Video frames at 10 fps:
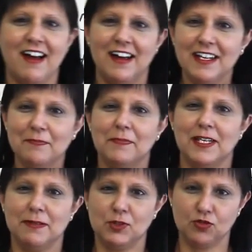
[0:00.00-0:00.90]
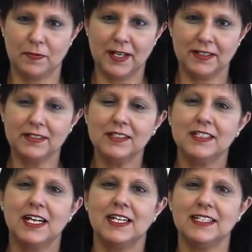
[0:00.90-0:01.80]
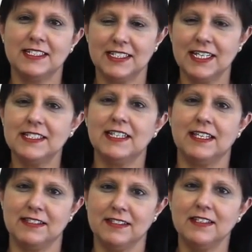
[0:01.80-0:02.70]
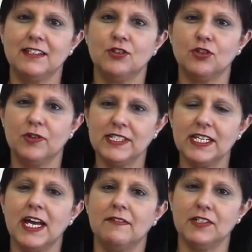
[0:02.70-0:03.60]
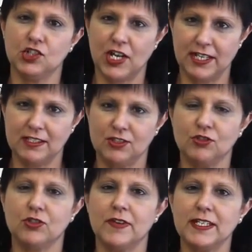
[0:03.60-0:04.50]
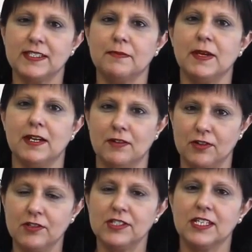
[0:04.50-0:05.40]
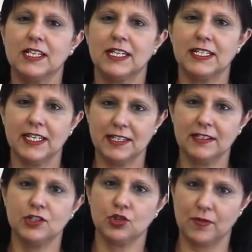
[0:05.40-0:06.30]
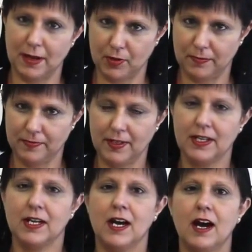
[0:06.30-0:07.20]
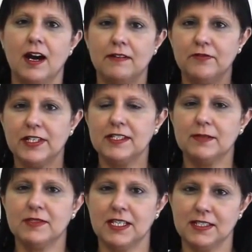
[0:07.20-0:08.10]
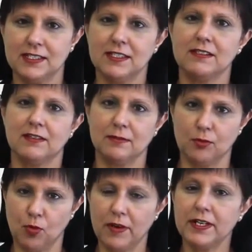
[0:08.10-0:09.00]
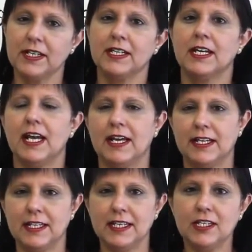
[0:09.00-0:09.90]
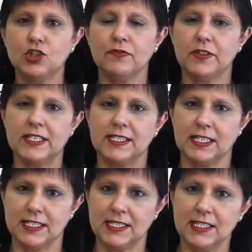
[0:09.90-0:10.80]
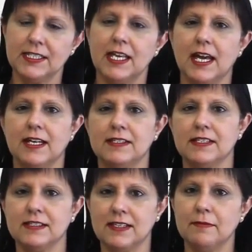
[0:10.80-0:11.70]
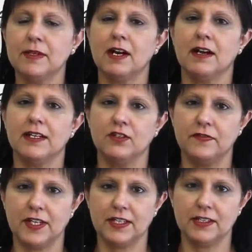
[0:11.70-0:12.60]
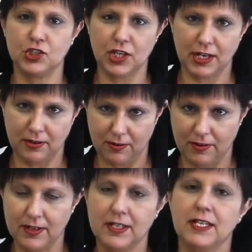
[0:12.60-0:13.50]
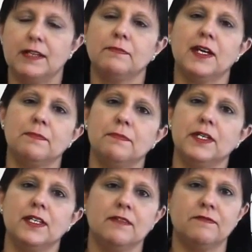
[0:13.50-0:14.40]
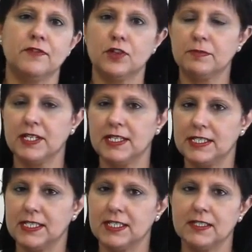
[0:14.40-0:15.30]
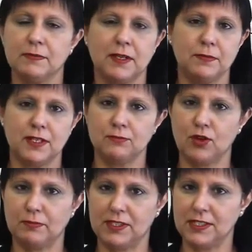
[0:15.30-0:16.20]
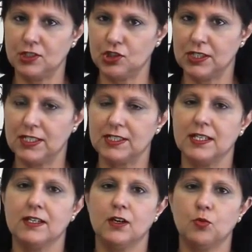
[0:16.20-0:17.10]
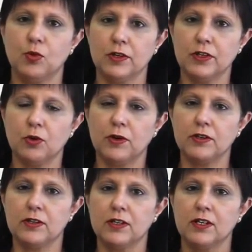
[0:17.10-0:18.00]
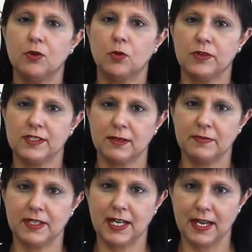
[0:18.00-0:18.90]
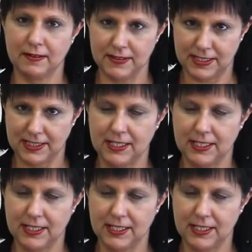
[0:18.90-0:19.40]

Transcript: Hi, my name is Rebecca, and in today's lesson, you're going to have a chance to correct some errors in English grammar. I've written some sentences on the board, and each of these sentences has some kind of English error. It might be in verb tenses, might be in prepositions, word order, or something else.